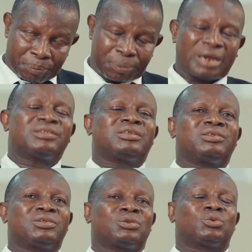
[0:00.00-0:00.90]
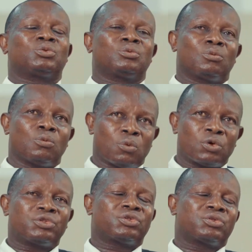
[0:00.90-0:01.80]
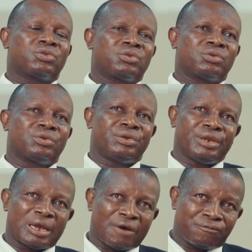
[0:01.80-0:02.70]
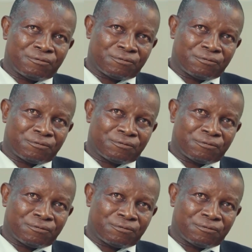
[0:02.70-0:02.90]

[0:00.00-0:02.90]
practice what they have